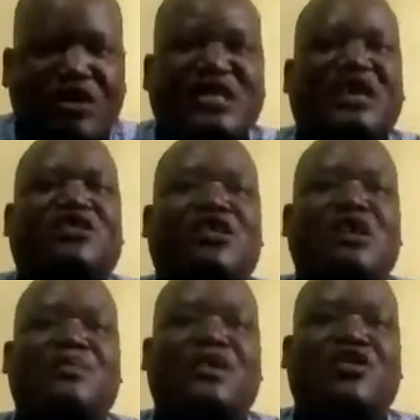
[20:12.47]
take
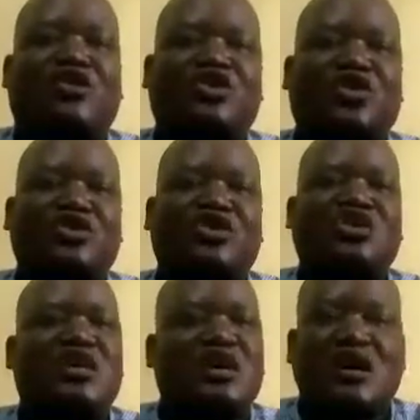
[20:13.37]
uh,
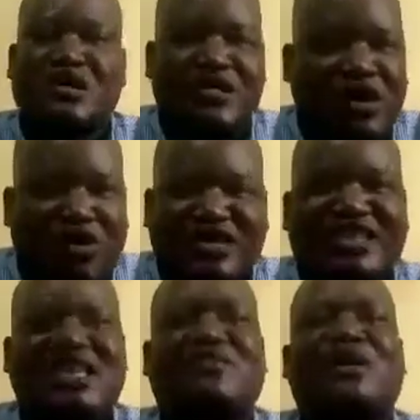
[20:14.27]
precautions, the
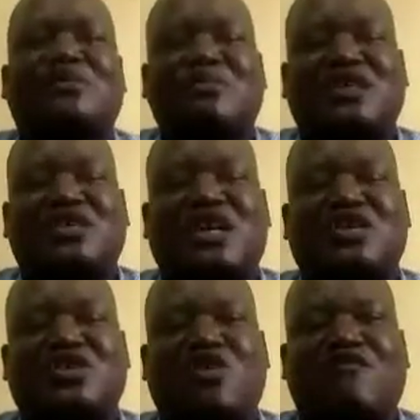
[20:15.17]
containment
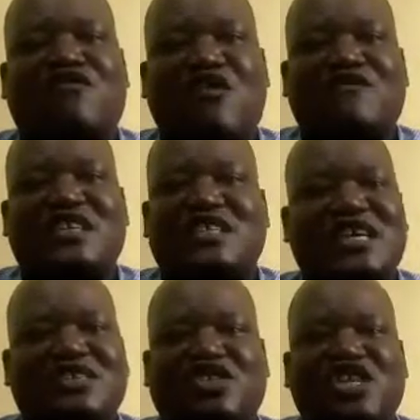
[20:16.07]
measures of COVID
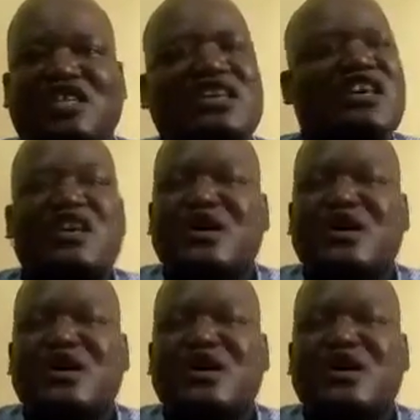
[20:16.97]
19.